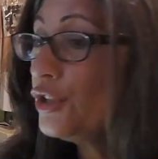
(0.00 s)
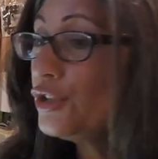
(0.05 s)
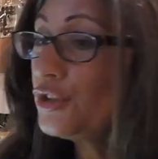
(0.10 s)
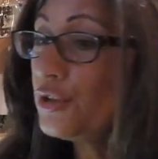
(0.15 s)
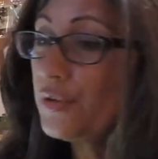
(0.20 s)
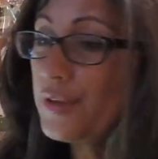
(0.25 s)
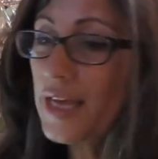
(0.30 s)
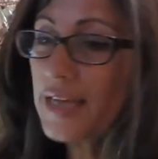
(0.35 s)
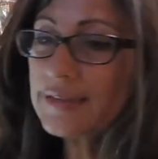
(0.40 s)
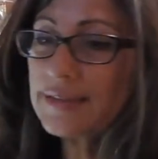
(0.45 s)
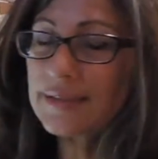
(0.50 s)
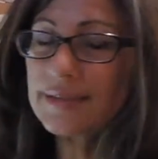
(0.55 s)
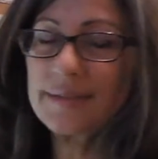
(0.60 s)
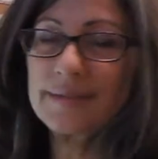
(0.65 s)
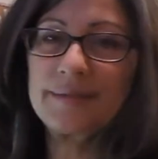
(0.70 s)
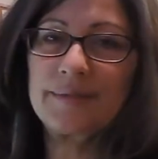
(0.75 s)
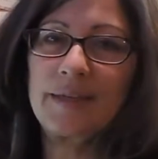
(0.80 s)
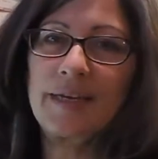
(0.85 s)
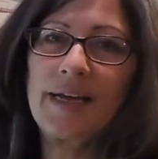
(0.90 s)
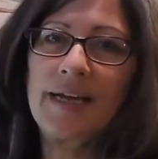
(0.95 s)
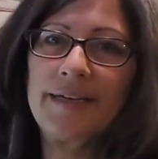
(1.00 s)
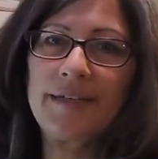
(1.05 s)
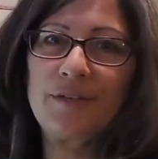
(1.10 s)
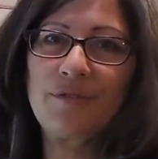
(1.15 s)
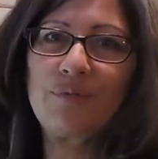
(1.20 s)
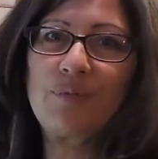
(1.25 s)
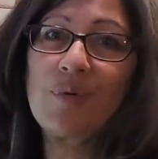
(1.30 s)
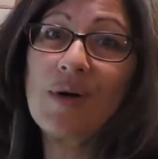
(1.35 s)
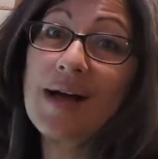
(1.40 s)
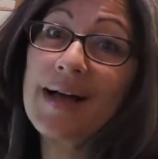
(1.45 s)
So that's kind
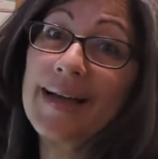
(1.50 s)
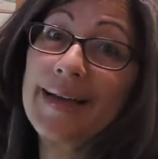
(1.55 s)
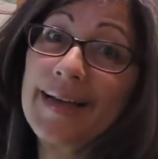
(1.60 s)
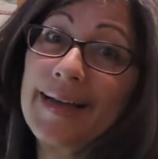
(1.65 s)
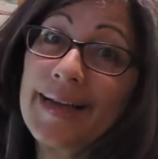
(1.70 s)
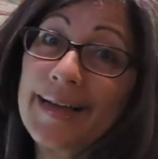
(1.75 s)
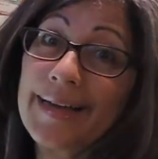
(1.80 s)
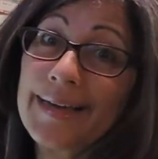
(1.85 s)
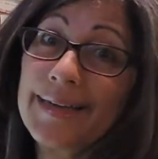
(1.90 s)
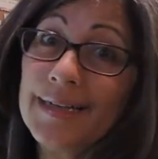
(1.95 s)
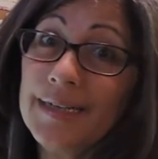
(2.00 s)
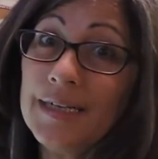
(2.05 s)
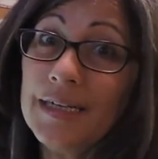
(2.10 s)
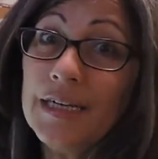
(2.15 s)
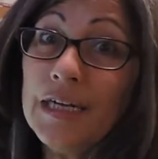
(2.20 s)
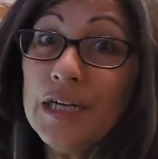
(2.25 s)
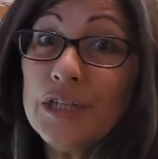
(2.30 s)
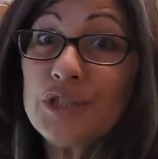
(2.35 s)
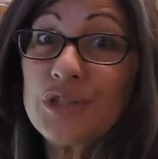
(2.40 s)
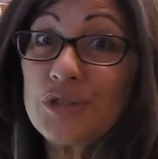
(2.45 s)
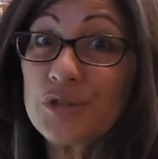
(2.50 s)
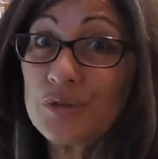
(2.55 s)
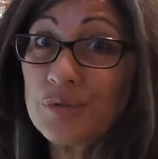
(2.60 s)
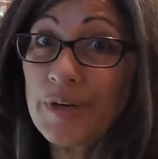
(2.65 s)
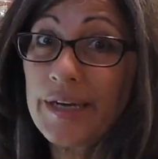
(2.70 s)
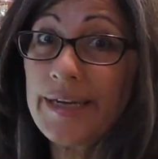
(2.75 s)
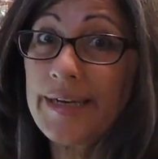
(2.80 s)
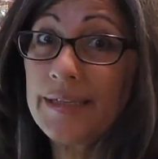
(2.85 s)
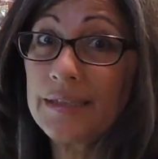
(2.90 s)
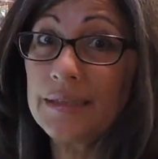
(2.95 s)
of why I
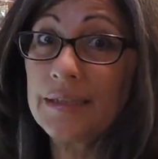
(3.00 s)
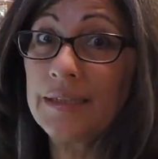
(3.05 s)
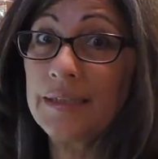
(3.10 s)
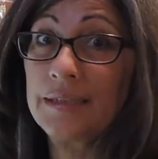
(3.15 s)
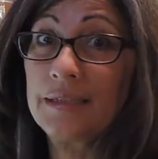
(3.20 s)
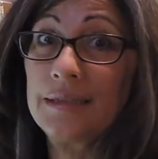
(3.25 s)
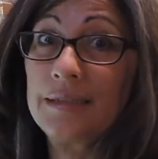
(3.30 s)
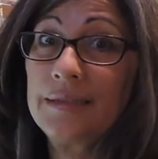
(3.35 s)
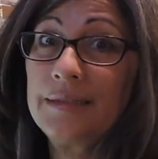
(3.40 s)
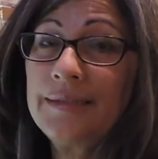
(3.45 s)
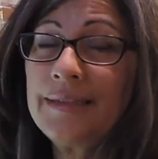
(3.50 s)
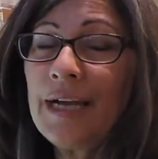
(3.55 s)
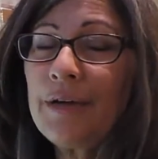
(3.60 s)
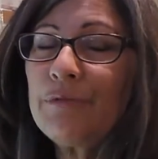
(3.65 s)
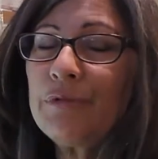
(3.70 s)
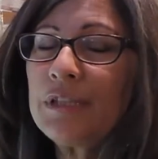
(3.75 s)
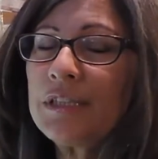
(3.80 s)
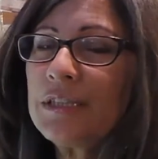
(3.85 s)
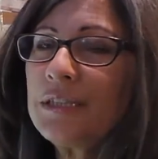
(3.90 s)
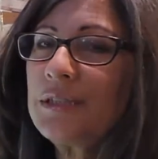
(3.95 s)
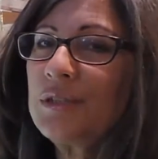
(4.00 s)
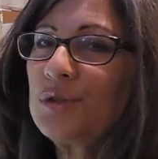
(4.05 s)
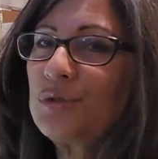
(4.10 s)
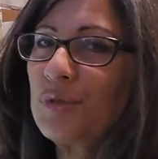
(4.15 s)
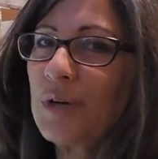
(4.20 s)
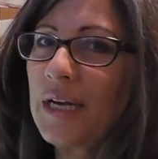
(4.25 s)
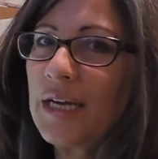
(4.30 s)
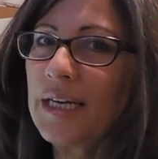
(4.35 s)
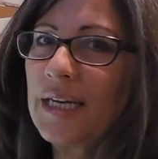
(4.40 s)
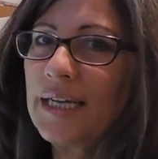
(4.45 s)
strayed a little. Not really
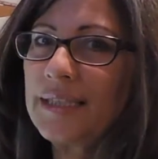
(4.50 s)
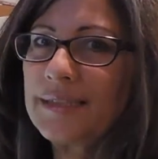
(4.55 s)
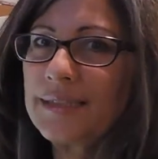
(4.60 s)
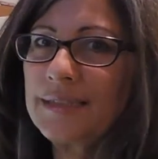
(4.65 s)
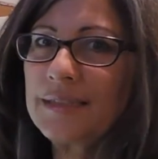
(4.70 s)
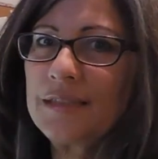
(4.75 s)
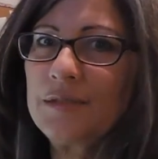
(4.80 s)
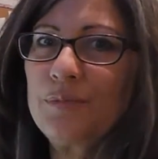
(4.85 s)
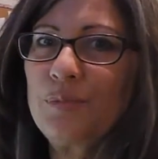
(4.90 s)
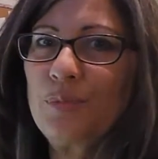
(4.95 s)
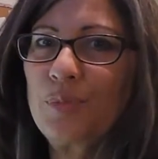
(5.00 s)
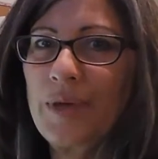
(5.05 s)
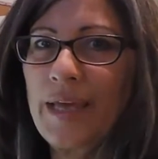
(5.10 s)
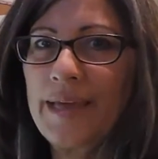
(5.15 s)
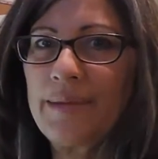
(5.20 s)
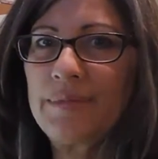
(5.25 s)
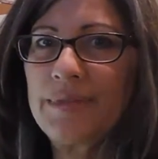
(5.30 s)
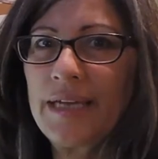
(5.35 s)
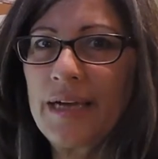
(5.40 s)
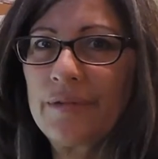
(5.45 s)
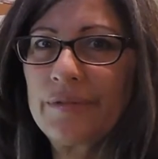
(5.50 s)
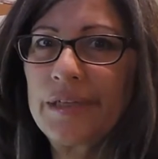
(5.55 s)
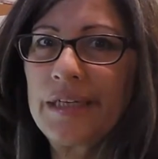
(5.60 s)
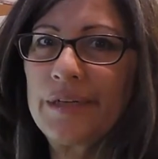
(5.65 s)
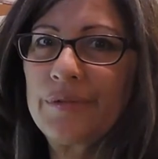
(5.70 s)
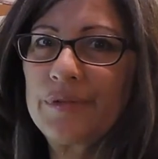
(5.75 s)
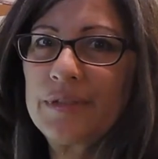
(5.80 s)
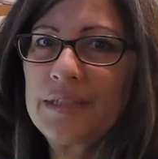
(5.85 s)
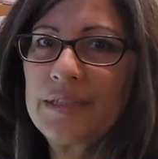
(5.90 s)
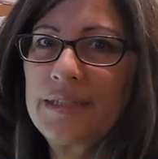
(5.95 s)
strayed. I still came down
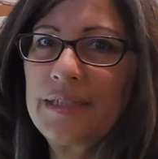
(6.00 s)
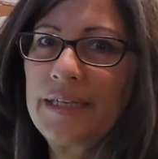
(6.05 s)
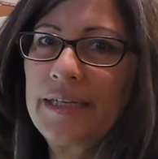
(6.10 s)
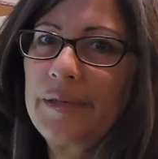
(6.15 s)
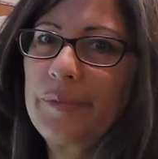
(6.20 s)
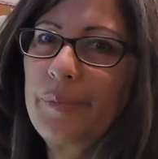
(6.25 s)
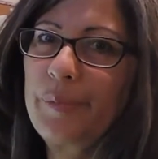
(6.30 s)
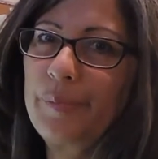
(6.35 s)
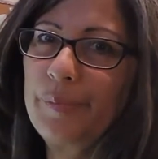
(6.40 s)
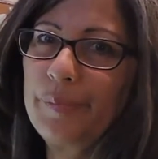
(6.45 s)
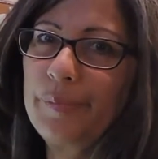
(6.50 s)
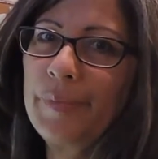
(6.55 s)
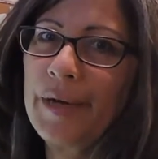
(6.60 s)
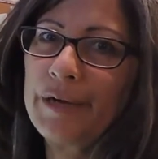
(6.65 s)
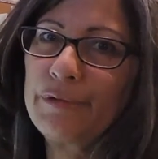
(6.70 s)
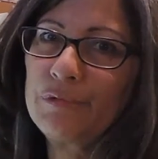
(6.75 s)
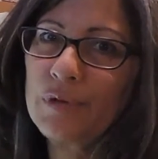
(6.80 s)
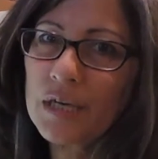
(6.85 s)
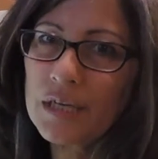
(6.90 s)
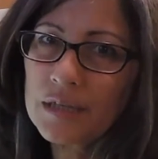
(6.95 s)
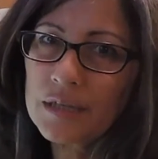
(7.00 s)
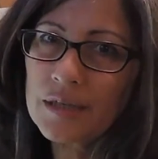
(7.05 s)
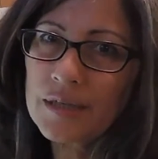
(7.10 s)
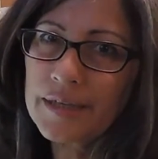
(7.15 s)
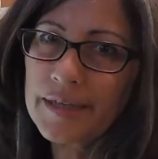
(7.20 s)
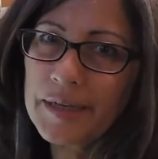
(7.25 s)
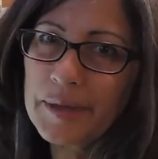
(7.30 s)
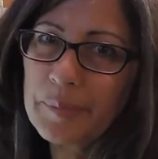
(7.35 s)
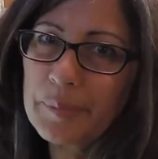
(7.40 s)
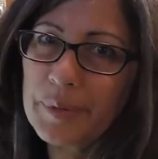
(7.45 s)
here and did my rug
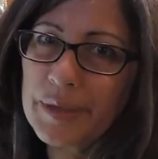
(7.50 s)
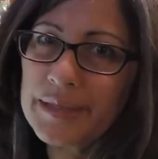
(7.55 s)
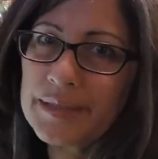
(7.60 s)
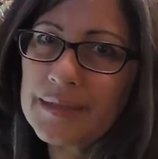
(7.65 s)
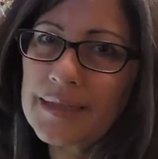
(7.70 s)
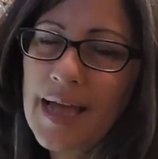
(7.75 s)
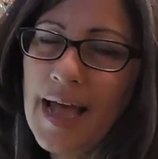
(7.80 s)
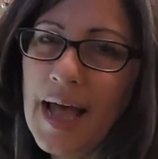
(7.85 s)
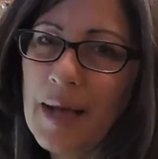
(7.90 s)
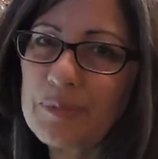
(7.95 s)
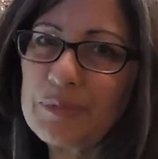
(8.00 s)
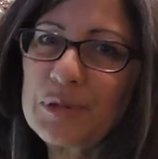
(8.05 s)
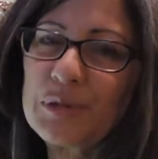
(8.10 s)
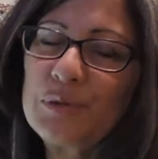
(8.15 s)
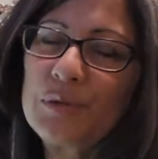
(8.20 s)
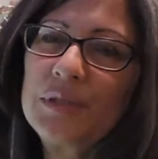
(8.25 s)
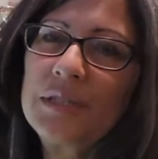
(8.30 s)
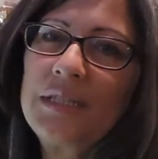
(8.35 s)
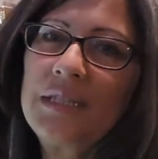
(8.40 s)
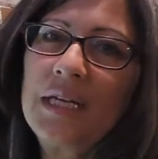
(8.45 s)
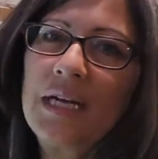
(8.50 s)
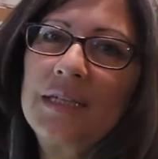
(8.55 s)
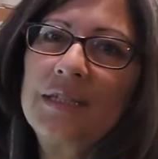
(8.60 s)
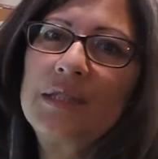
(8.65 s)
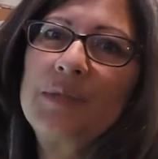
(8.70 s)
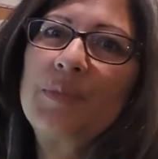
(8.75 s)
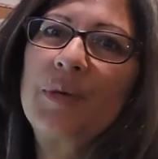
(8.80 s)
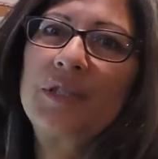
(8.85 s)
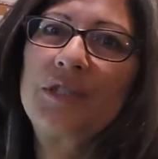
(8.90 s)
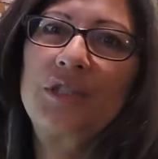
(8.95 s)
hooking, but absolutely not
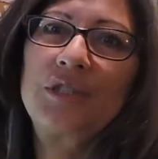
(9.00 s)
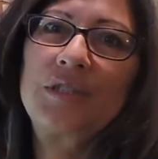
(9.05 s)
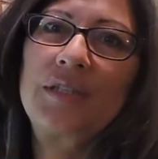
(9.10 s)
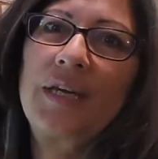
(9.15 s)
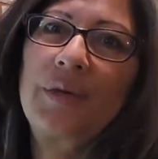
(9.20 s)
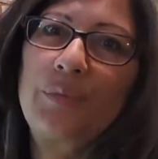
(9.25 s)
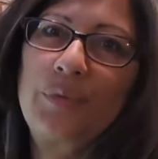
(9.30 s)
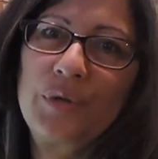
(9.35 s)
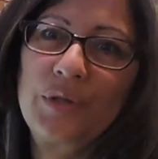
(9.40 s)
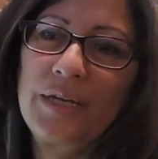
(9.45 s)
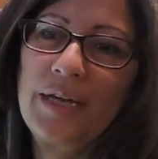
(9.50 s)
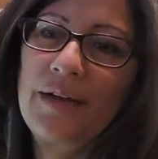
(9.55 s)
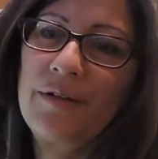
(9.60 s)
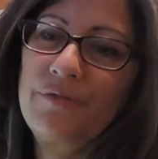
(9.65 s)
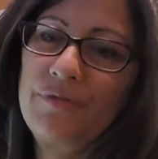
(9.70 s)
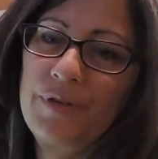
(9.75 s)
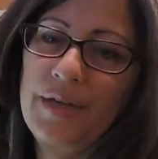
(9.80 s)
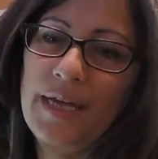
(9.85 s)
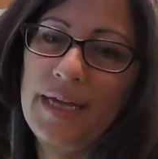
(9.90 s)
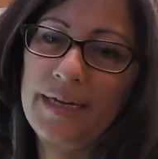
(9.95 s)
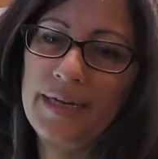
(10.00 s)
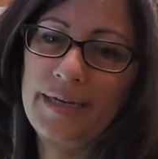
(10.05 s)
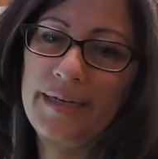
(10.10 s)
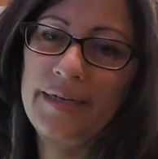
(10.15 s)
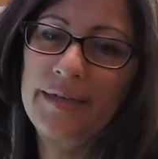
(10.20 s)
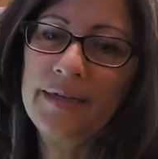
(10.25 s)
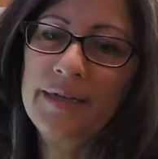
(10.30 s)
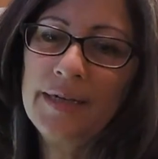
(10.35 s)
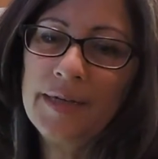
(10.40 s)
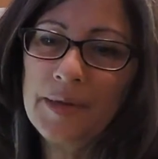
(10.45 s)
as much as I would have had
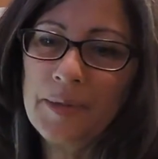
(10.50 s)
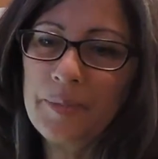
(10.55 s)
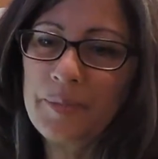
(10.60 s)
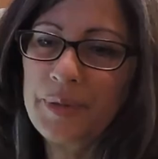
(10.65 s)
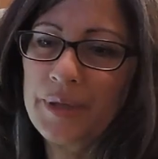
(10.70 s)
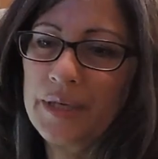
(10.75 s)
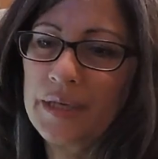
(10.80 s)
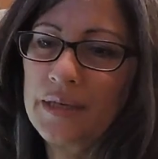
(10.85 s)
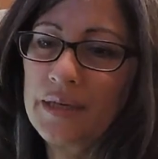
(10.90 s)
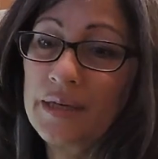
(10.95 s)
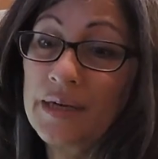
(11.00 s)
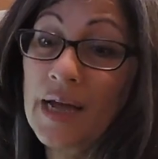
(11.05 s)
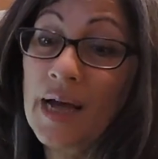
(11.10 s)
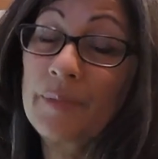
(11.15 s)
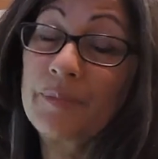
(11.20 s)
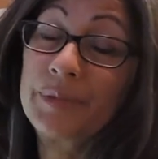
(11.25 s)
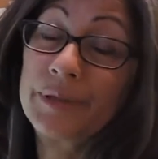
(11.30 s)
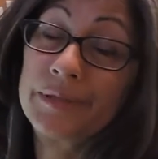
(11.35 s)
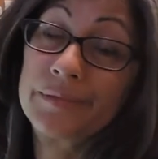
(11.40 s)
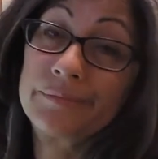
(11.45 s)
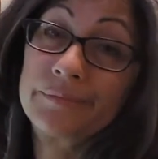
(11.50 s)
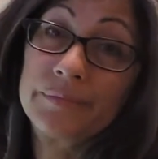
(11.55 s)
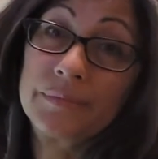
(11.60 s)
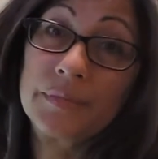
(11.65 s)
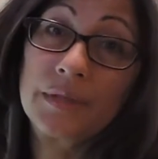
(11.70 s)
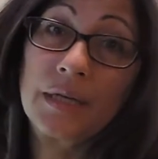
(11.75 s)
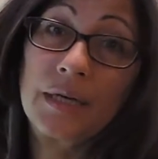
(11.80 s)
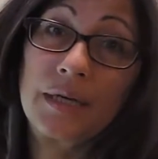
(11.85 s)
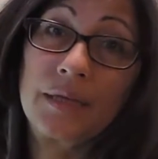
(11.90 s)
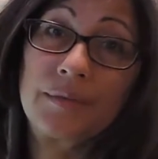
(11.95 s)
I not been
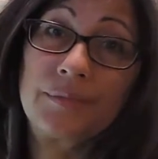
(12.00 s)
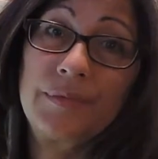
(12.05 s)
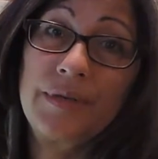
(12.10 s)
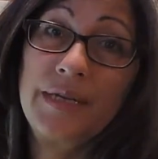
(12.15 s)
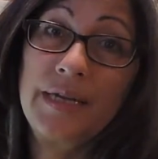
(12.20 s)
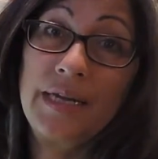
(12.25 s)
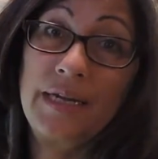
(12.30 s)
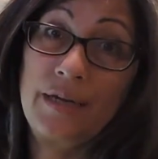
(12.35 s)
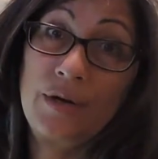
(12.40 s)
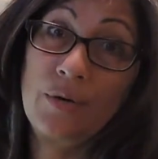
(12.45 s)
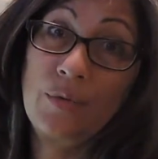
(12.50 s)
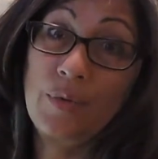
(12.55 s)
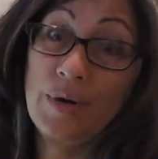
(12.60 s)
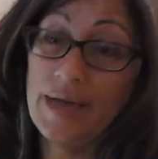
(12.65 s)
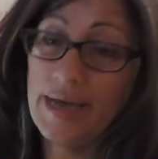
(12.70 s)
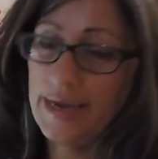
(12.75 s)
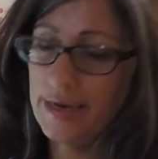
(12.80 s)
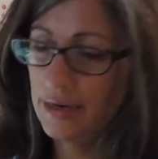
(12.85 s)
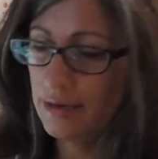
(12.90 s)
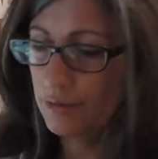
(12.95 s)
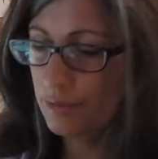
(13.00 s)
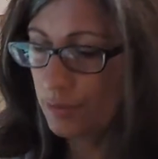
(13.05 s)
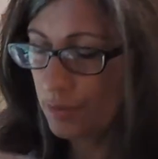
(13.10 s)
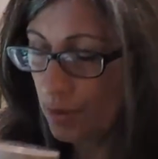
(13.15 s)
knitting away.